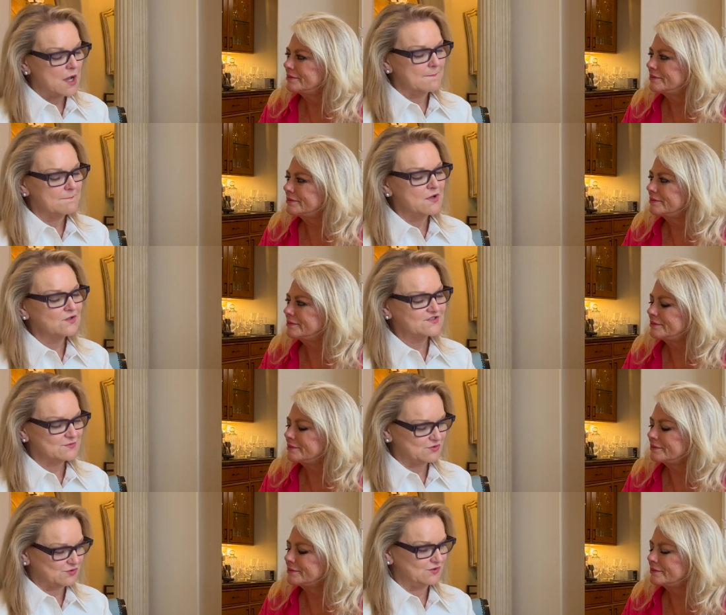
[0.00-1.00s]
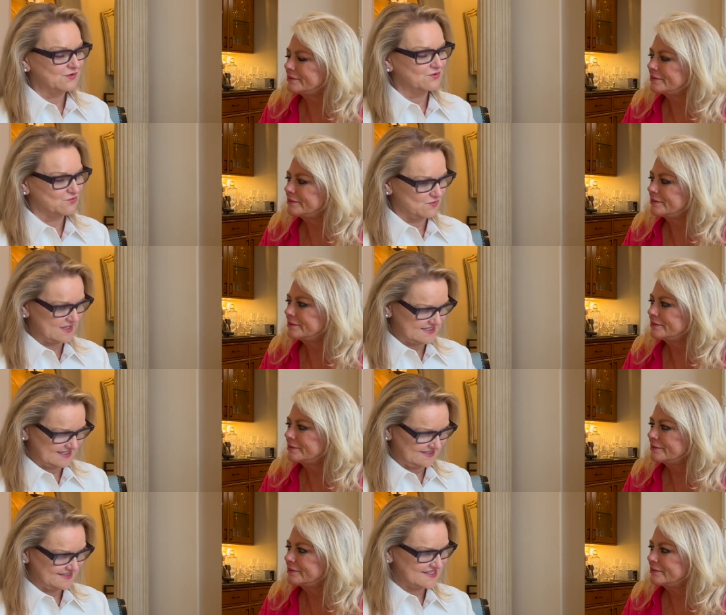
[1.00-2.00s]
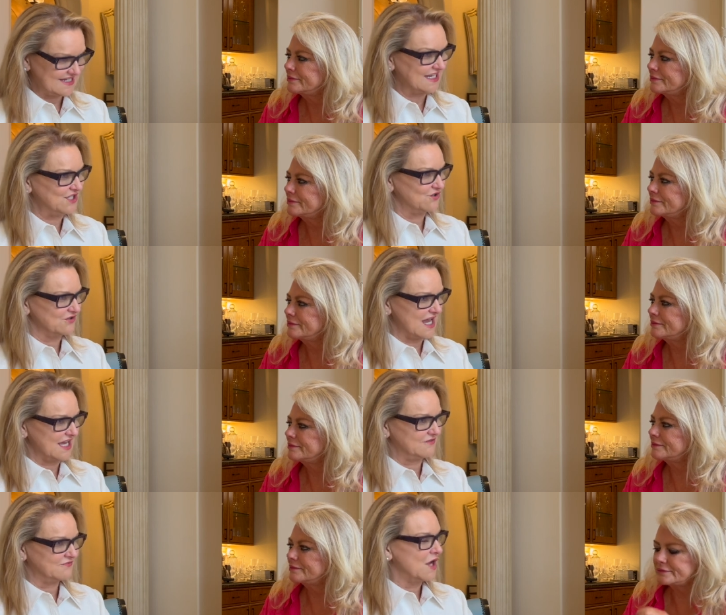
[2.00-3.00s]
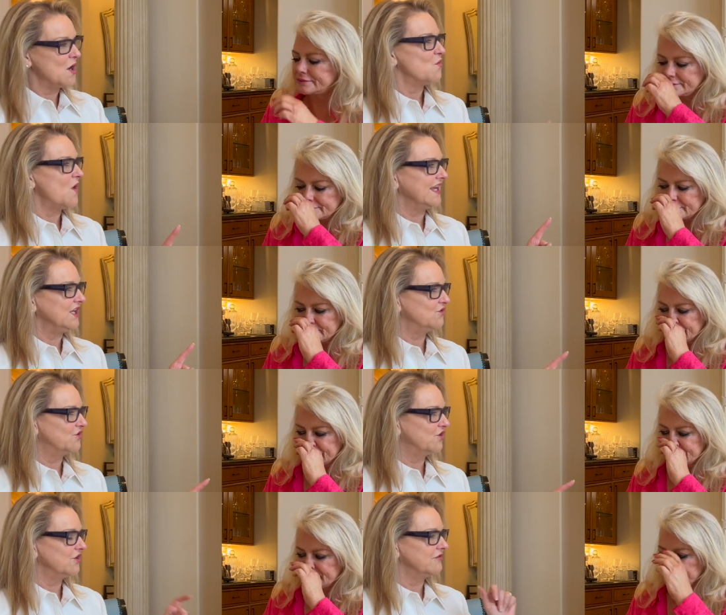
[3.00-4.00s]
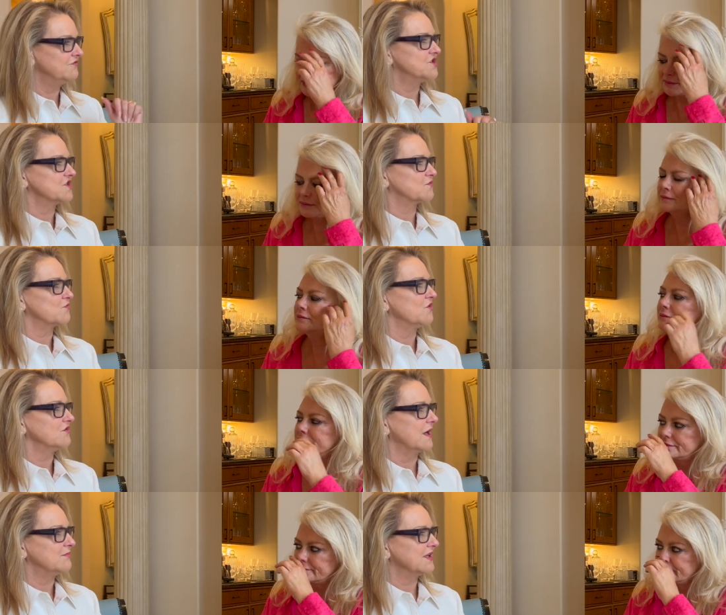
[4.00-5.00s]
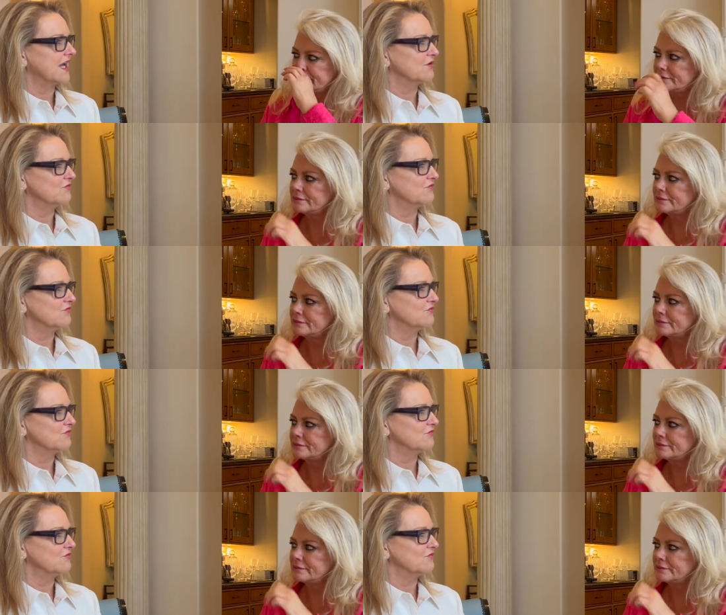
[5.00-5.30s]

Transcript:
Speaker 1: multiple reasons in your life why you could have just rolled up like a